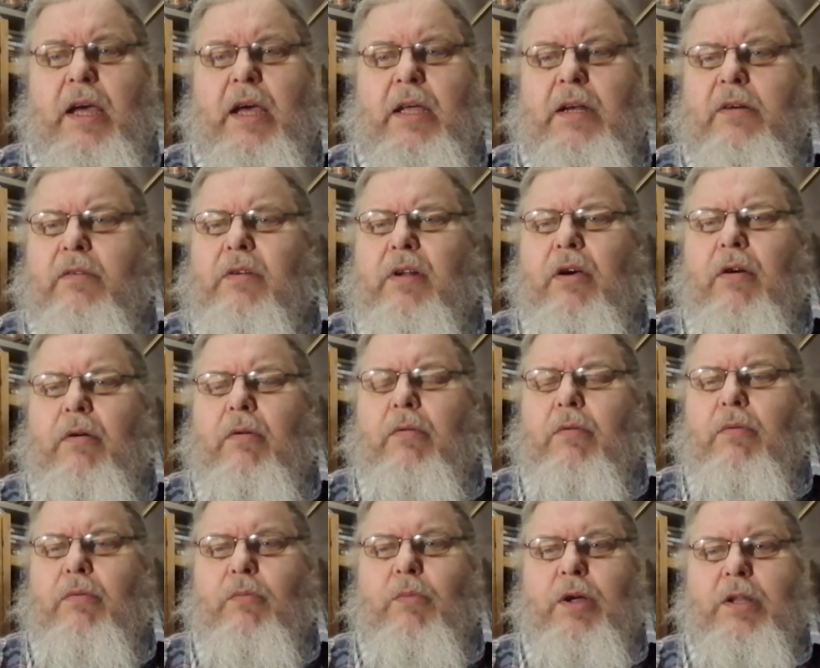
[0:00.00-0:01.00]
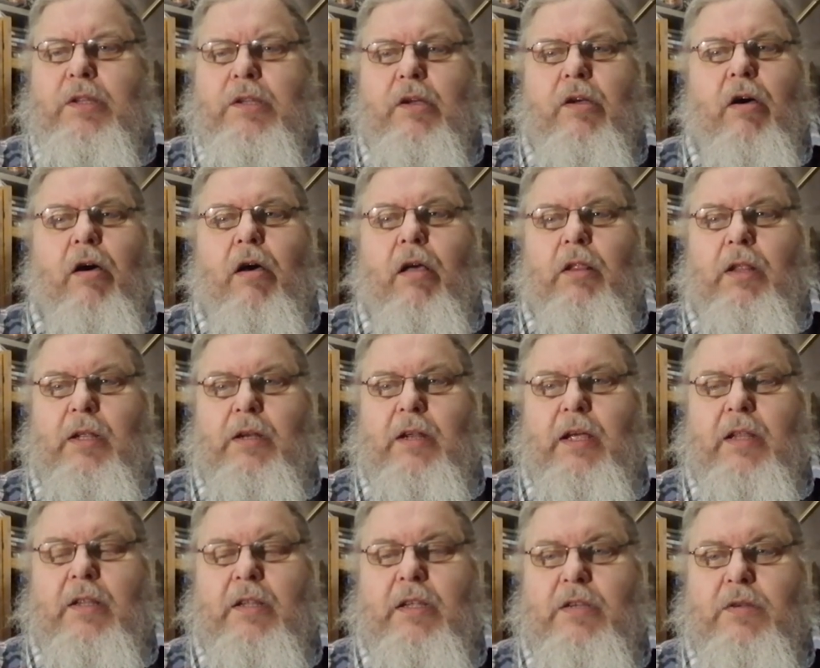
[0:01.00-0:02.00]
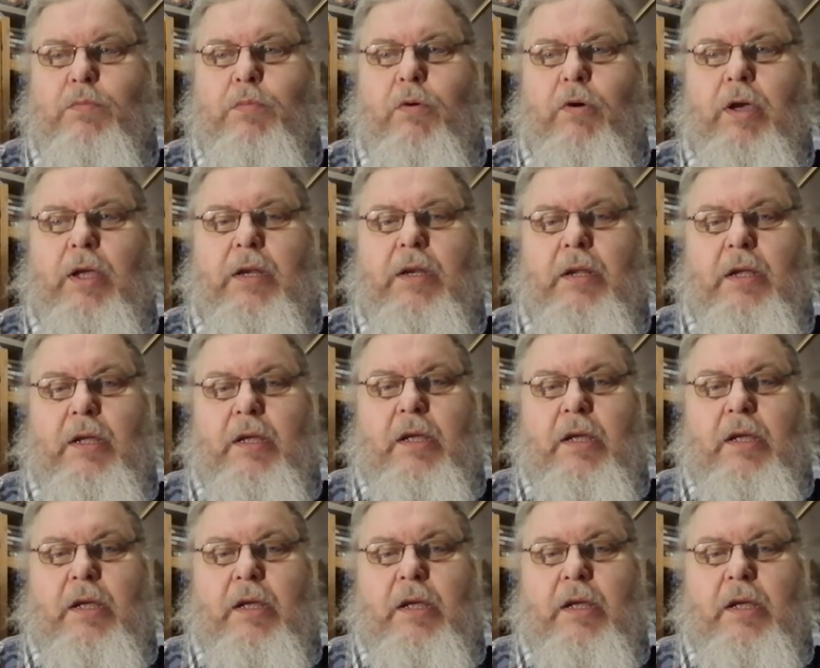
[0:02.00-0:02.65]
I don't know what to call it at this point.